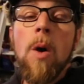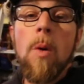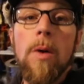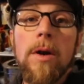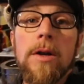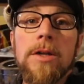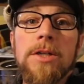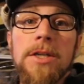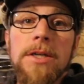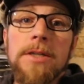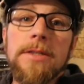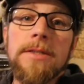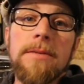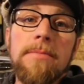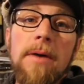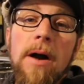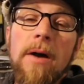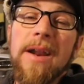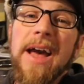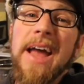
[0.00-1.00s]
We're just
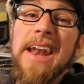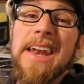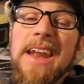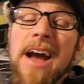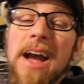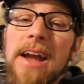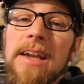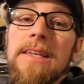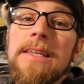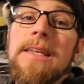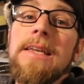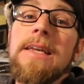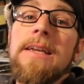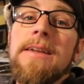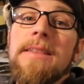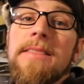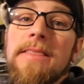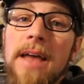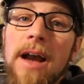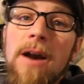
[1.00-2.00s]
about at
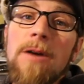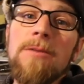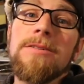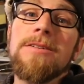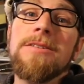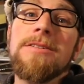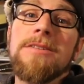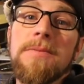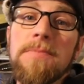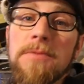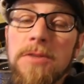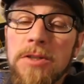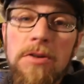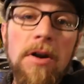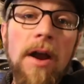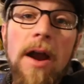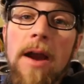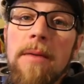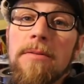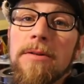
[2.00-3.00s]
19,000
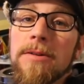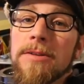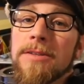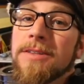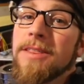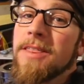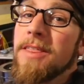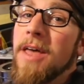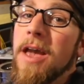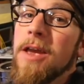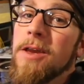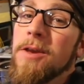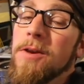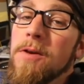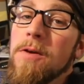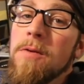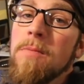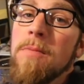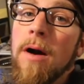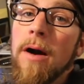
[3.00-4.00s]
subscribers. Thank
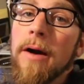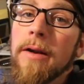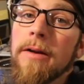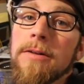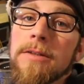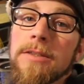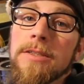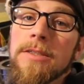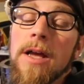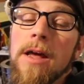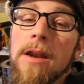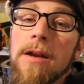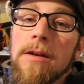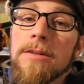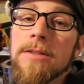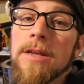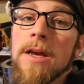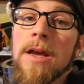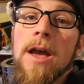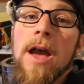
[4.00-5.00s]
you, Modern
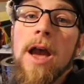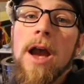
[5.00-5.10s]
Steaders.